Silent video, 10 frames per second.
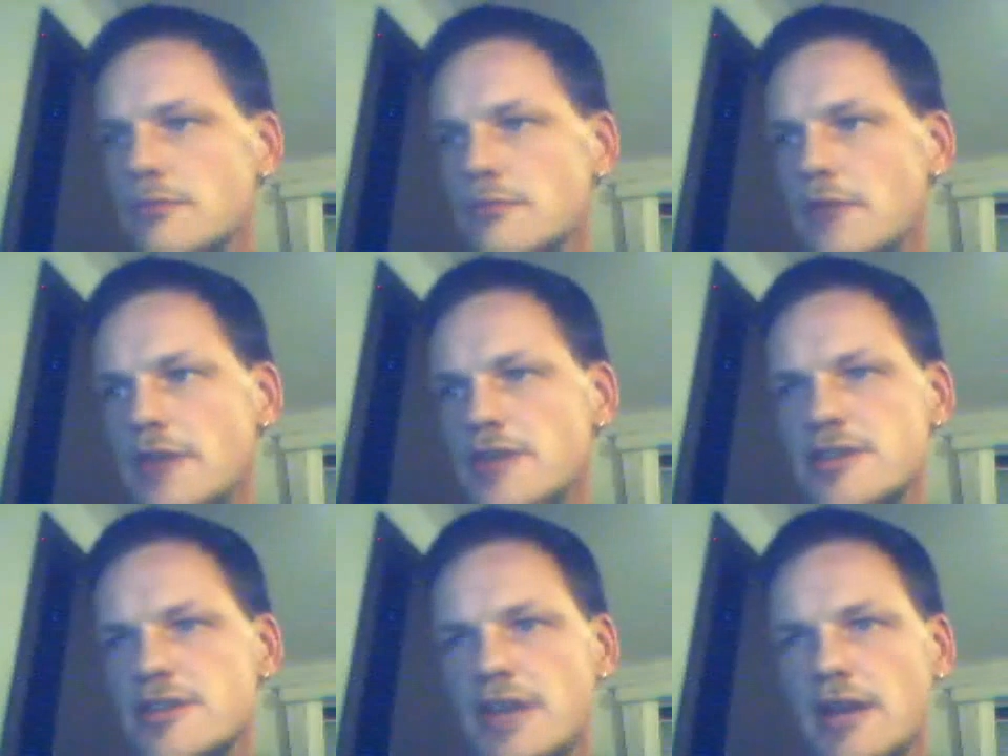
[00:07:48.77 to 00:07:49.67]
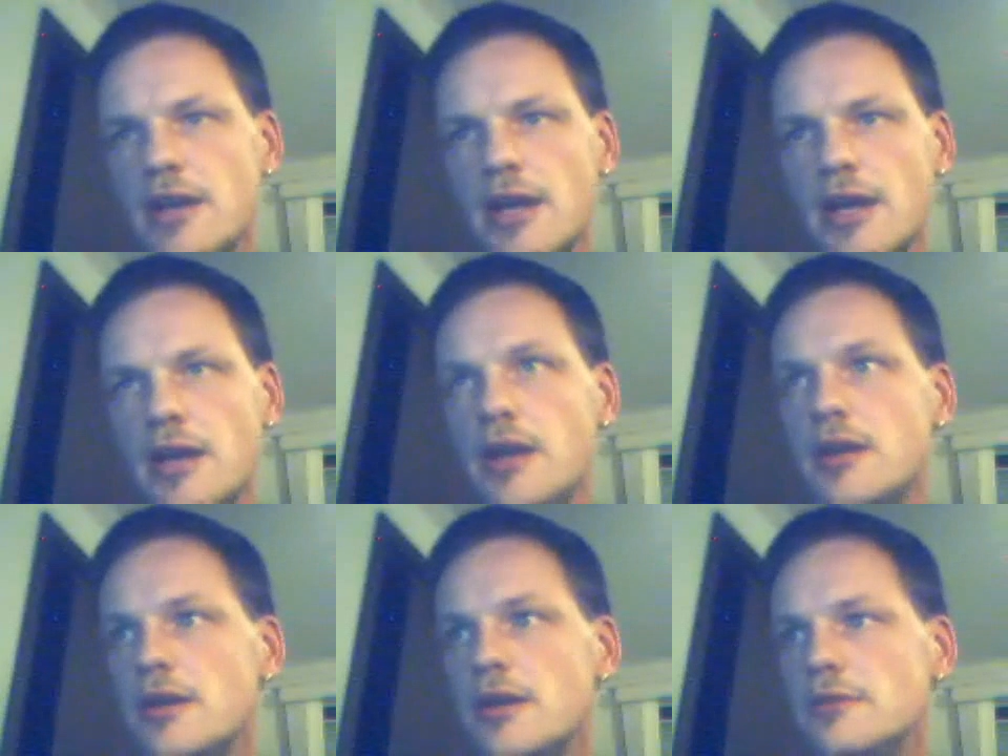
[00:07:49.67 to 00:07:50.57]
That's exactly like
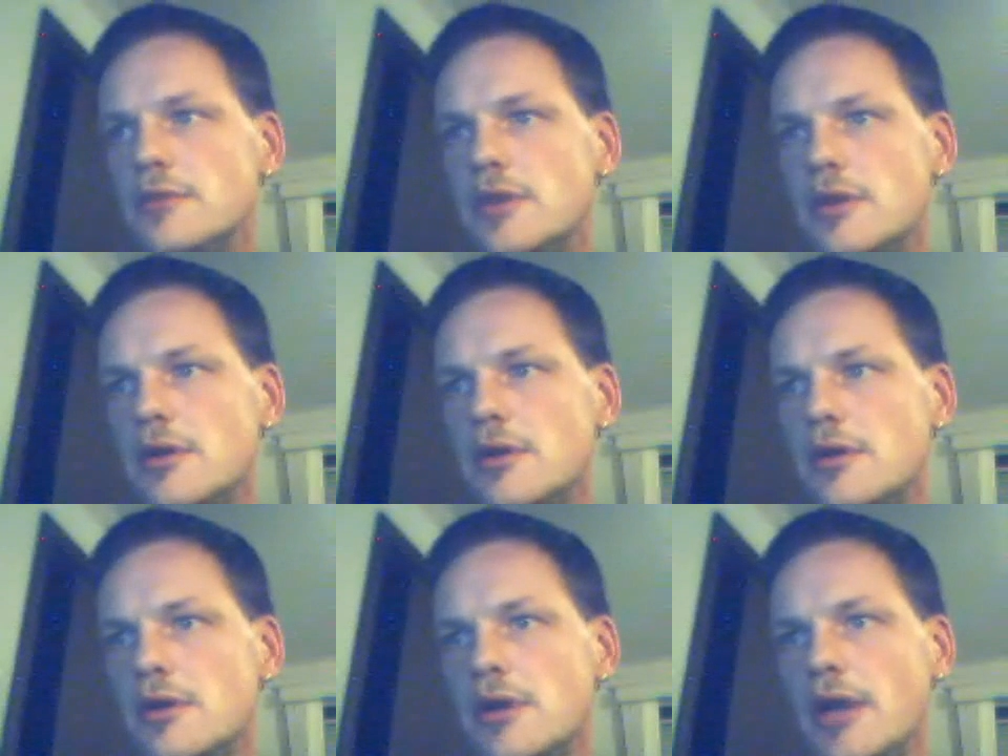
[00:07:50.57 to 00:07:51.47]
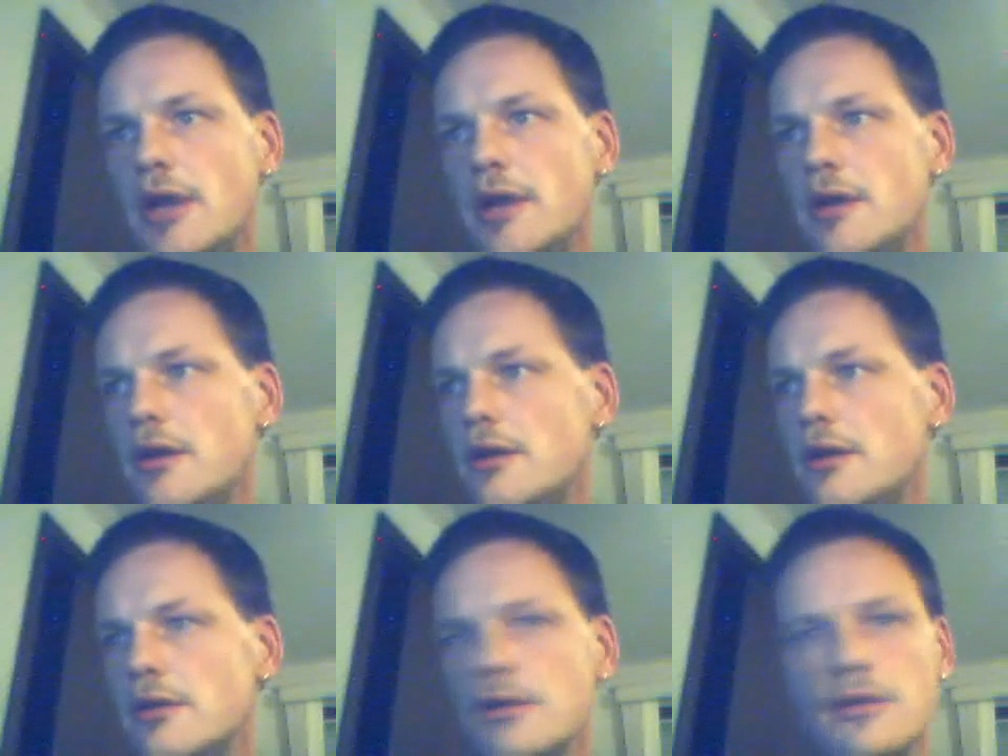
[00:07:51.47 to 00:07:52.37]
Hitler, and
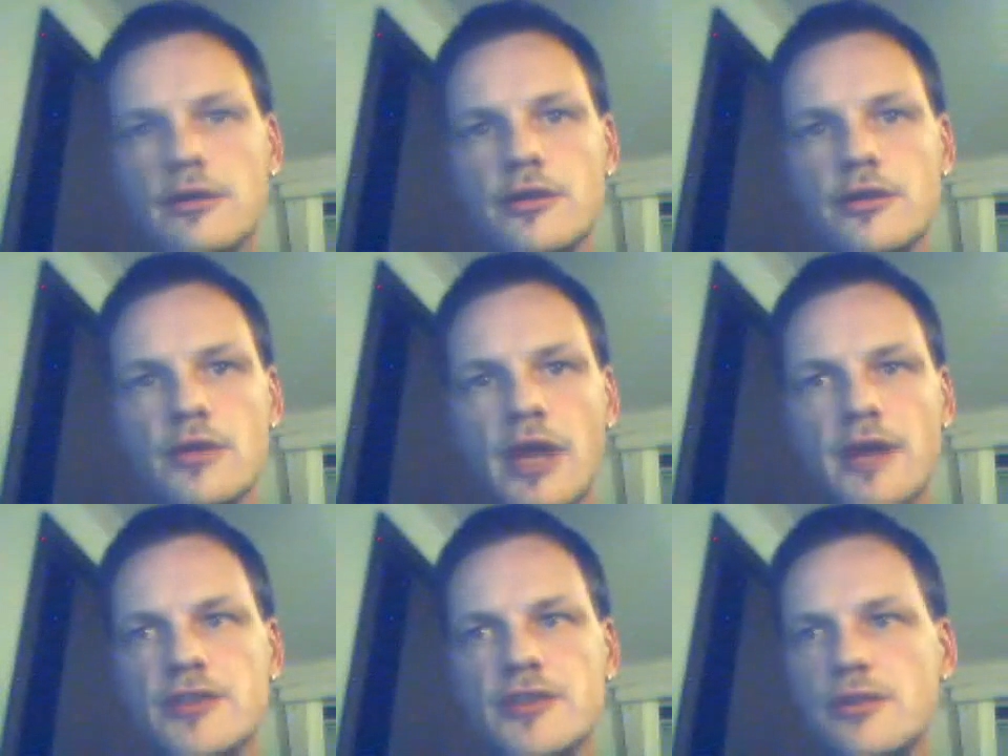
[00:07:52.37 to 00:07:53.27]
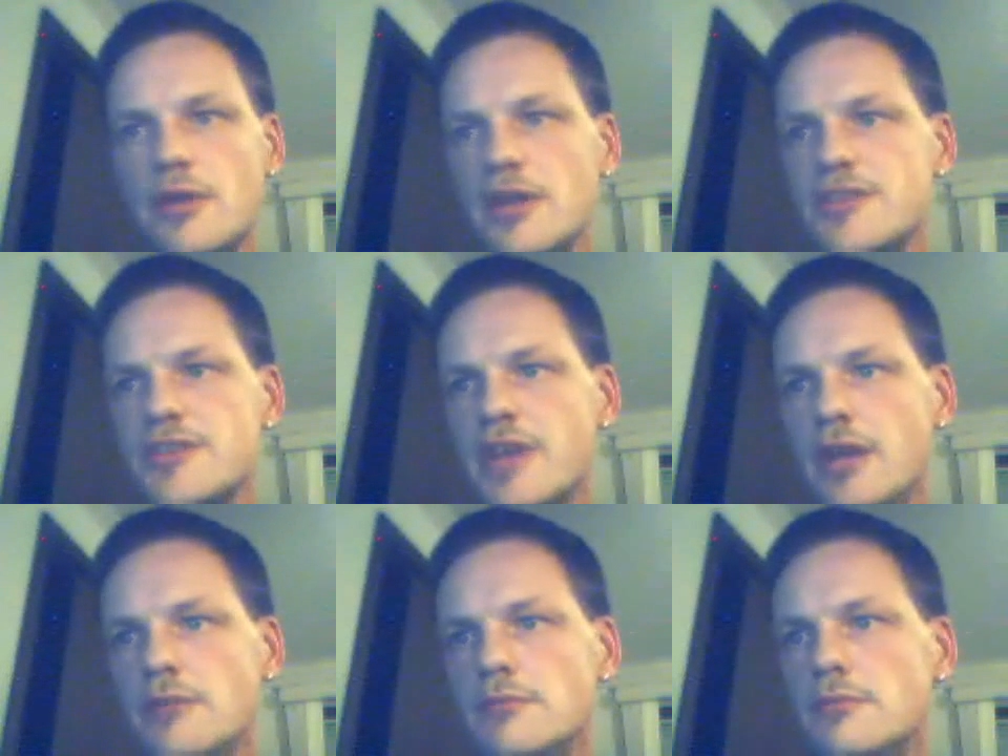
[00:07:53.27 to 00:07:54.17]
UK is doing the
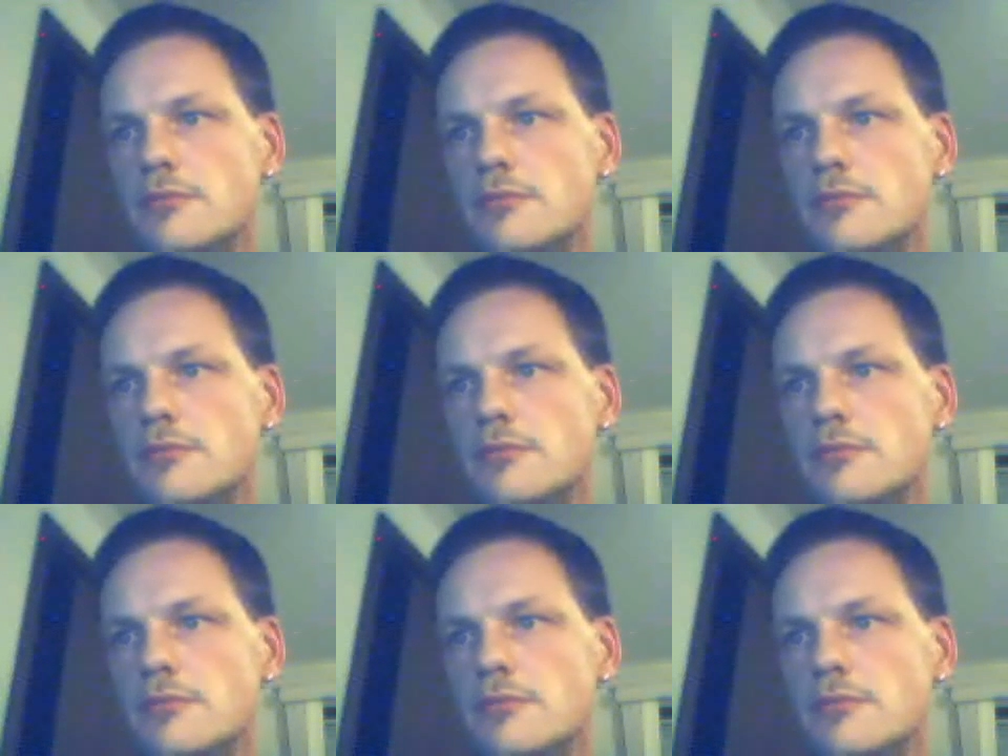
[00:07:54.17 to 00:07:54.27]
same,